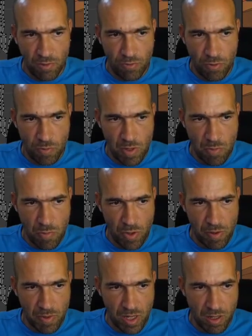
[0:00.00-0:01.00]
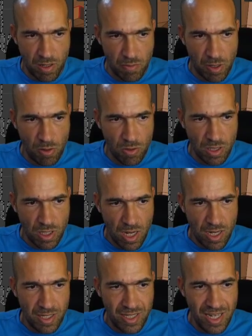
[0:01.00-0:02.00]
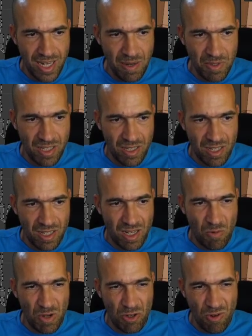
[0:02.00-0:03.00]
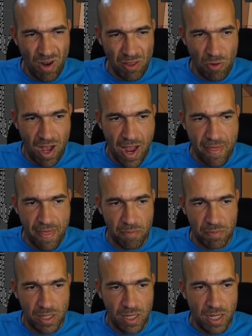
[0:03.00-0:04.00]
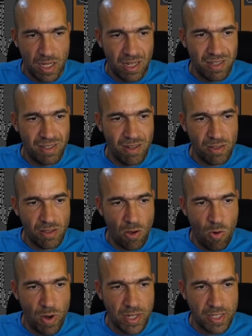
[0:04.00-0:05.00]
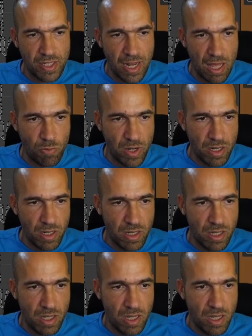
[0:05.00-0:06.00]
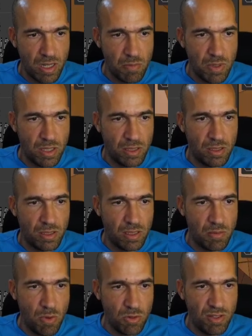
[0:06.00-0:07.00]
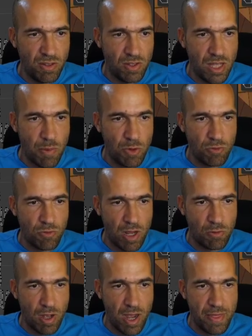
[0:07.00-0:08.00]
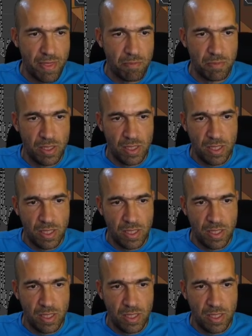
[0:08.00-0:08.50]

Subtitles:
from the bottom here, because seams, we try to hide them. Not always can we, but most of the time we try to hide them.